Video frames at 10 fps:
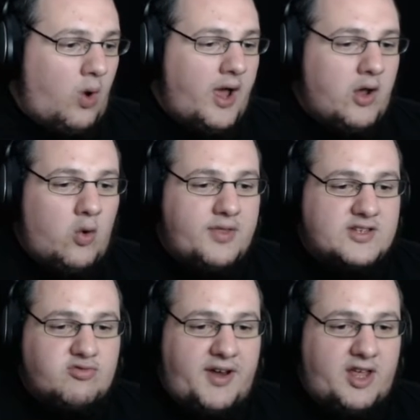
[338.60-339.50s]
Why all
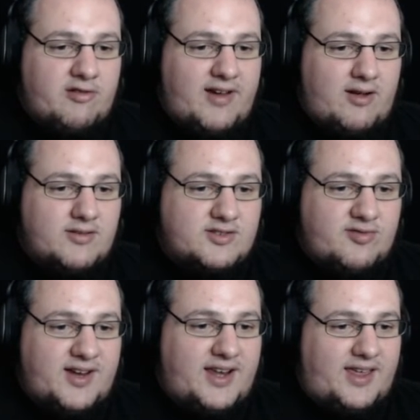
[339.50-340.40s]
this running around,
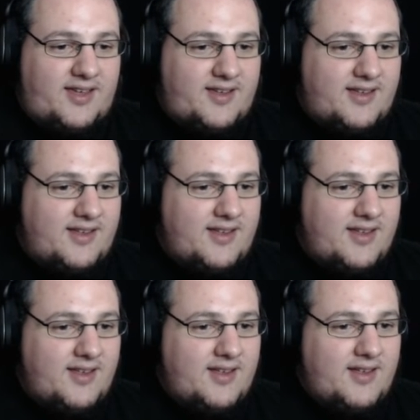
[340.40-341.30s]
really?
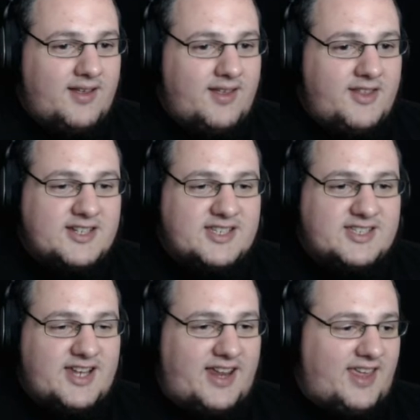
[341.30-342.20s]
This is
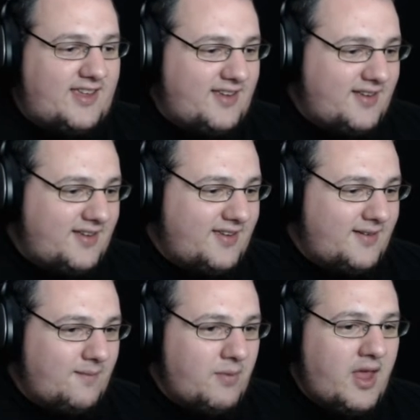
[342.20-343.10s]
silly.
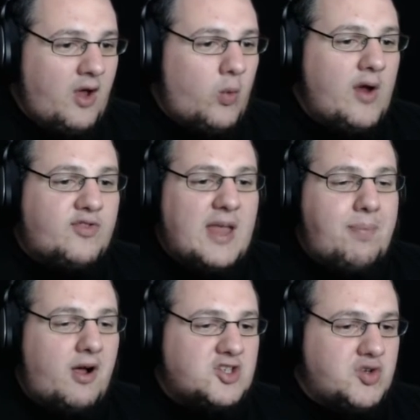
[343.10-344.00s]
We've
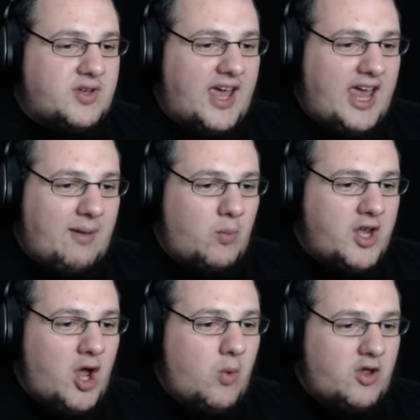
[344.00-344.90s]
debunked you, game.
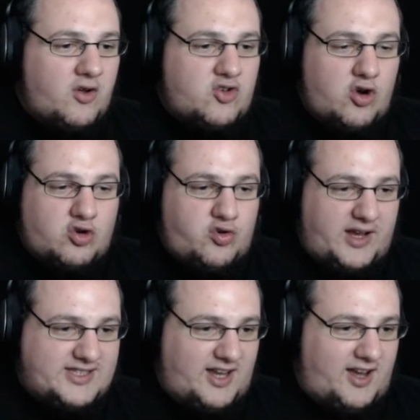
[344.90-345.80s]
We know what your
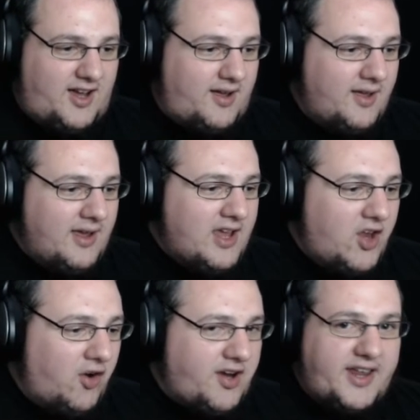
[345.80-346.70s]
tricks are.
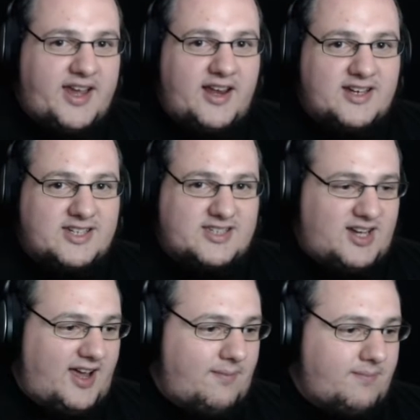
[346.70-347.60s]
You're not going to get us this
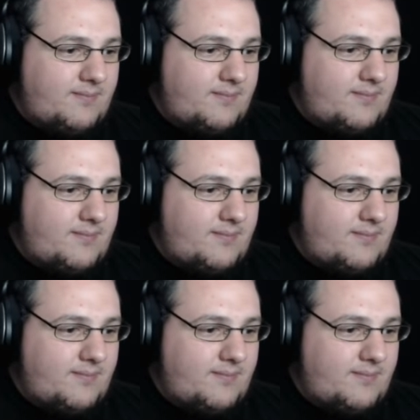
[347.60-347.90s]
time.